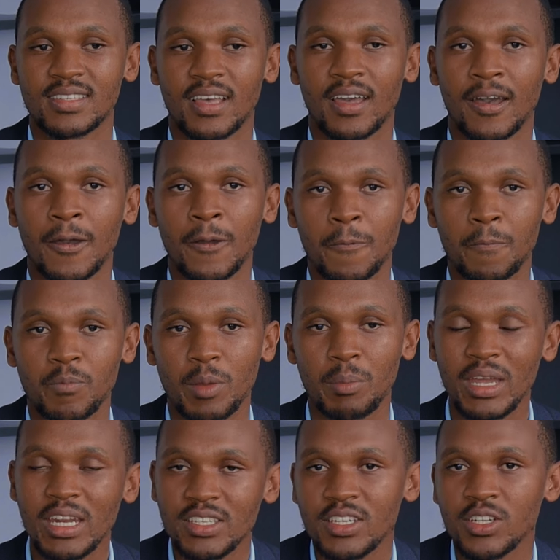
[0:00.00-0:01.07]
uh,
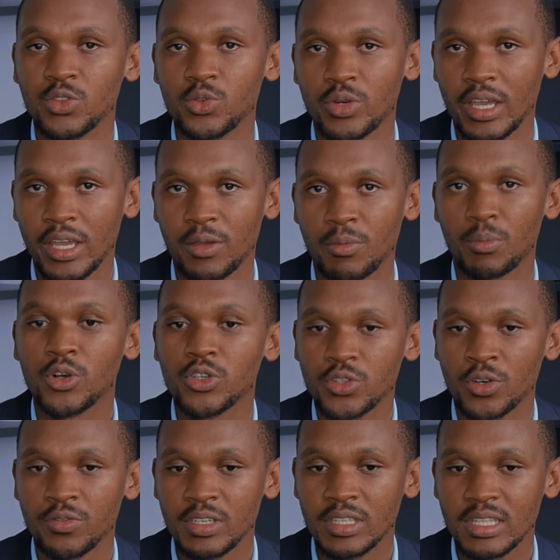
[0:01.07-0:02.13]
medicine today, most
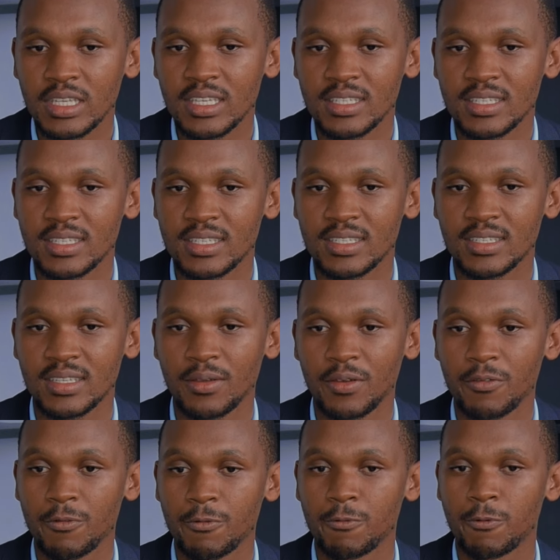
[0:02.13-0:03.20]
of it is
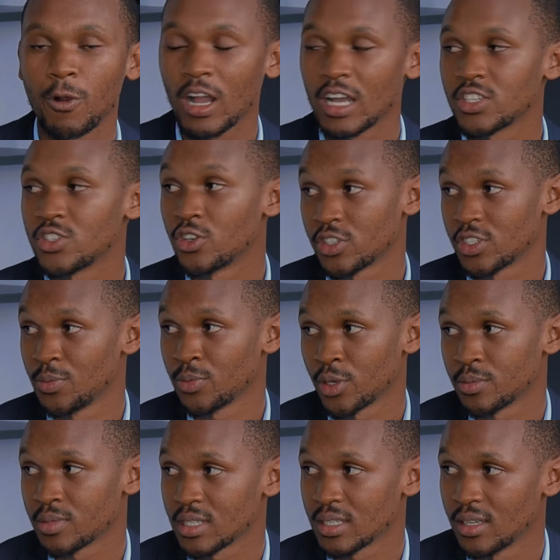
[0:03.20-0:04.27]
focused on
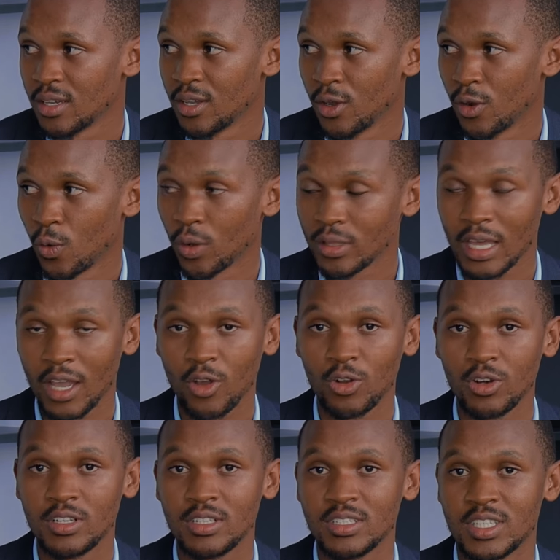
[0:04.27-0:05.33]
symptoms, That's what I
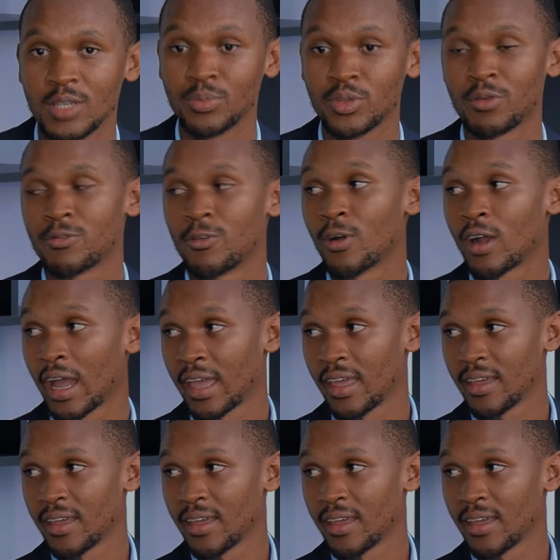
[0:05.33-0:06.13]
call symptom focus.